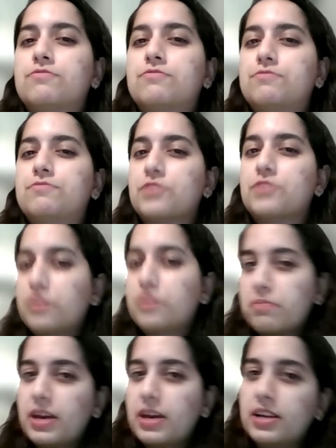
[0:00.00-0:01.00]
further
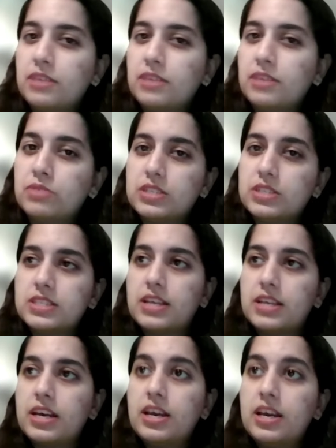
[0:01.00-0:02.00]
behind, I want to
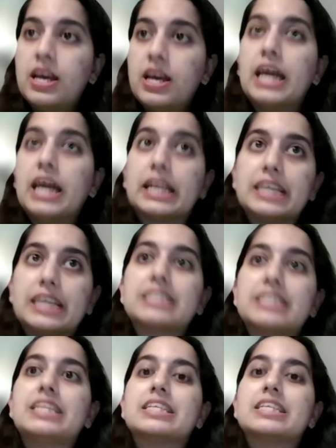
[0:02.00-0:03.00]
say, at least in
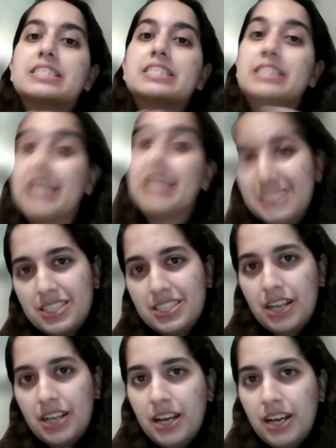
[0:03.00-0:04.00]
the state
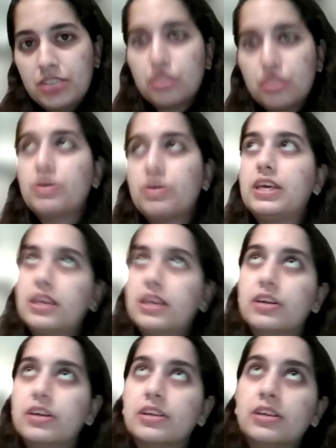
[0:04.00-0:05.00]
side. So
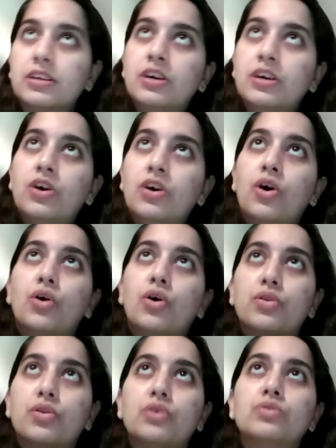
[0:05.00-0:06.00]
here,
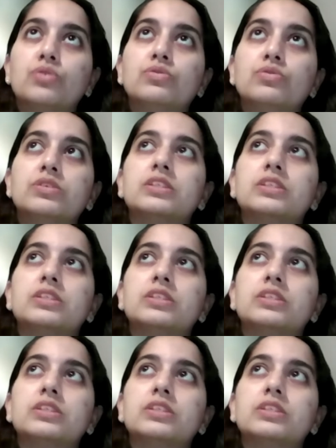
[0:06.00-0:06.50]
although the